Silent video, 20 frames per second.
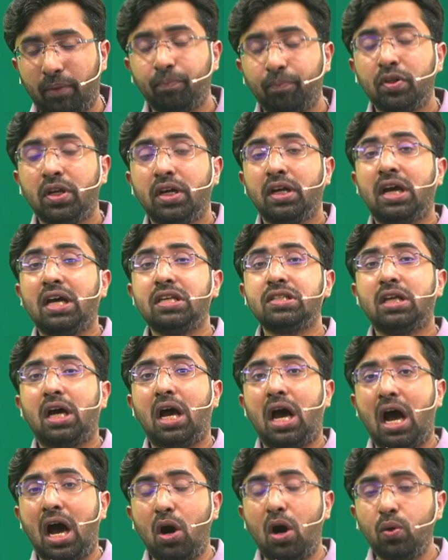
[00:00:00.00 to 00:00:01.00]
Guys,
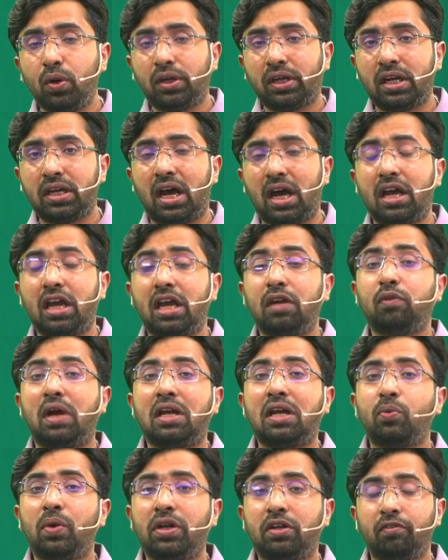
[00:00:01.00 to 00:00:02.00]
how can I
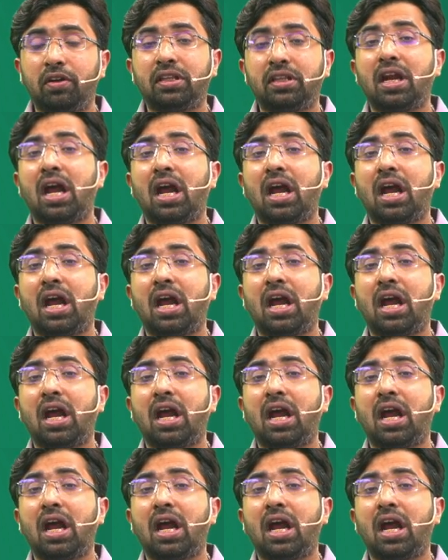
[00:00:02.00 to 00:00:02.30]
evaluate whether I'm